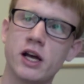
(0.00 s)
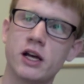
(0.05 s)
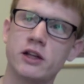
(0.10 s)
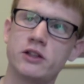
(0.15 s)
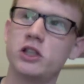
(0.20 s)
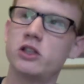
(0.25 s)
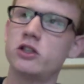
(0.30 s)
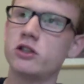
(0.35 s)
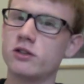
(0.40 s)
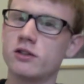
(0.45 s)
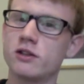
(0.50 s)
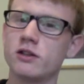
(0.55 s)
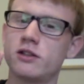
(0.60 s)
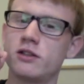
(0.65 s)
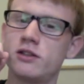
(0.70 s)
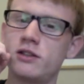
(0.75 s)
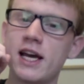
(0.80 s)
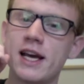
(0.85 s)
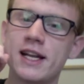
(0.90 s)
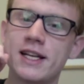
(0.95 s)
She just
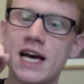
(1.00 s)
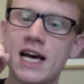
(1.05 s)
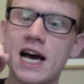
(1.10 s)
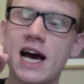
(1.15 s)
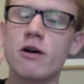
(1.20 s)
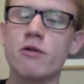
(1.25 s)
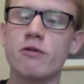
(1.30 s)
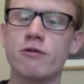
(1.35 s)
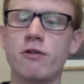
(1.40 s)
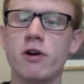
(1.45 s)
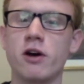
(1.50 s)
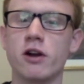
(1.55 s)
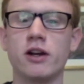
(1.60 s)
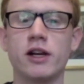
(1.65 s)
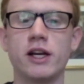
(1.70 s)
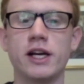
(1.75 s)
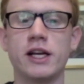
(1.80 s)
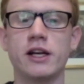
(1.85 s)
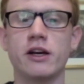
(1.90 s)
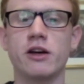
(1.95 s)
said out
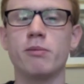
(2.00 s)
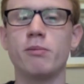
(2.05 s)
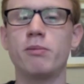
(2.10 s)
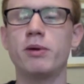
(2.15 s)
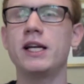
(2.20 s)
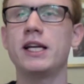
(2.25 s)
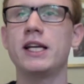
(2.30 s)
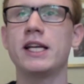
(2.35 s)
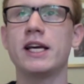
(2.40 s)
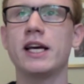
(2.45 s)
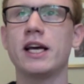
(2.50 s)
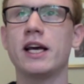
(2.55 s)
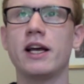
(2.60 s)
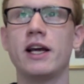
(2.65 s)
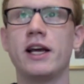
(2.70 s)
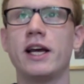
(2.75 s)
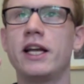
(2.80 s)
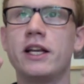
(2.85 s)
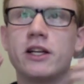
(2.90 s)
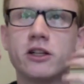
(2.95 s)
front in a completely
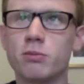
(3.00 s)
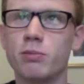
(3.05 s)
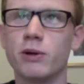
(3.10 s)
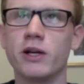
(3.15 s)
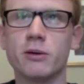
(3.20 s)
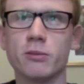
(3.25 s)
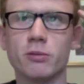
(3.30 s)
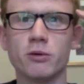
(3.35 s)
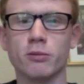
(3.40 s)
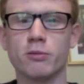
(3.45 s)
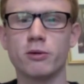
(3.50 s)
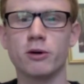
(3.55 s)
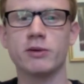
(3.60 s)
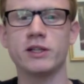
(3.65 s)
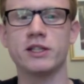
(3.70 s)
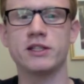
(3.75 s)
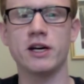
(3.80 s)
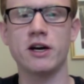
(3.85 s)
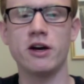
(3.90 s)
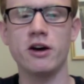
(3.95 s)
inexplicable,
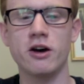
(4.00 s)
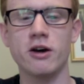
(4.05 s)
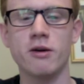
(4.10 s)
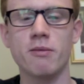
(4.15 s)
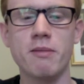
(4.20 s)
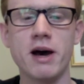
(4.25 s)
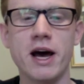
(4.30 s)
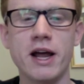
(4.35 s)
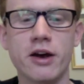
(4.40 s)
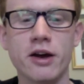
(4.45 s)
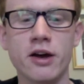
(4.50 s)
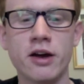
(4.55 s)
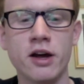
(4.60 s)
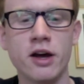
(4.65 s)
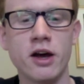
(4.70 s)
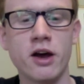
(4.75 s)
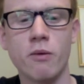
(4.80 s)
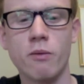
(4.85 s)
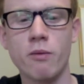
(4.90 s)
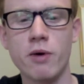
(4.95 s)
probably to her, manner
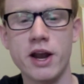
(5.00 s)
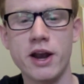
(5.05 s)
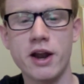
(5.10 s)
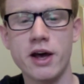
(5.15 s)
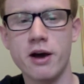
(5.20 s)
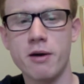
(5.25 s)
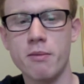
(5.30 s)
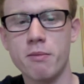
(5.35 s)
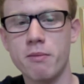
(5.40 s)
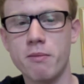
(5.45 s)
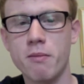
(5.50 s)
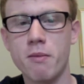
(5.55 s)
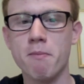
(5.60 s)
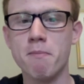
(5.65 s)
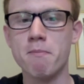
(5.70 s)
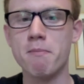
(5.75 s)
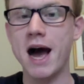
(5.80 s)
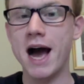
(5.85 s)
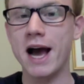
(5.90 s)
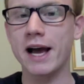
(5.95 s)
when
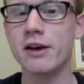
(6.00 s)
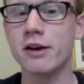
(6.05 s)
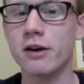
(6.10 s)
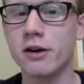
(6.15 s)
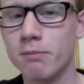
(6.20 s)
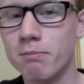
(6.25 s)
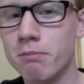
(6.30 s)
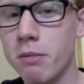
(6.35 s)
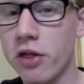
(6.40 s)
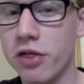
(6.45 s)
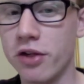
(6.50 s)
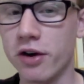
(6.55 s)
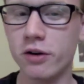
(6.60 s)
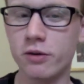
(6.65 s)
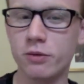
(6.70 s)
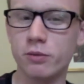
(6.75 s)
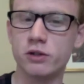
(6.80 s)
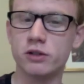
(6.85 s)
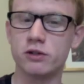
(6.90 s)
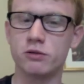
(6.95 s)
Mag,
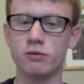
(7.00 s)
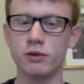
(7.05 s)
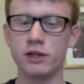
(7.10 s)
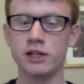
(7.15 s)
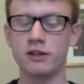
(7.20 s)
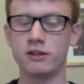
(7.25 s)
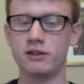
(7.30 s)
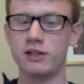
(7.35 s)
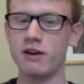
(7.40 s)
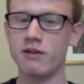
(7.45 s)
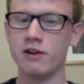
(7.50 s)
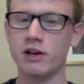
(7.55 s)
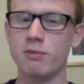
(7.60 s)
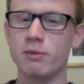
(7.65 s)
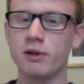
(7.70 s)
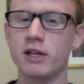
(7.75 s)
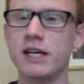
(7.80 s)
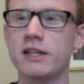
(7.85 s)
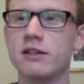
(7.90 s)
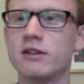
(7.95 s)
mother, was tearing
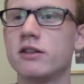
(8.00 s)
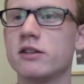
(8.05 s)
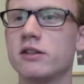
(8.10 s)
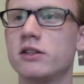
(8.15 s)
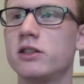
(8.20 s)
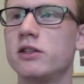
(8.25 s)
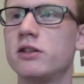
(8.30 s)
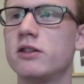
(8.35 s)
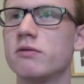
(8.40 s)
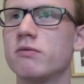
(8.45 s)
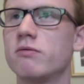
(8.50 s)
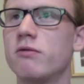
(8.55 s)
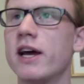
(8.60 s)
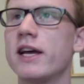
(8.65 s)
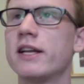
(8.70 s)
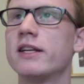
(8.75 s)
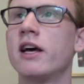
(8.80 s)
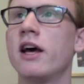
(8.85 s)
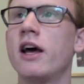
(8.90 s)
up a letter that she'd read.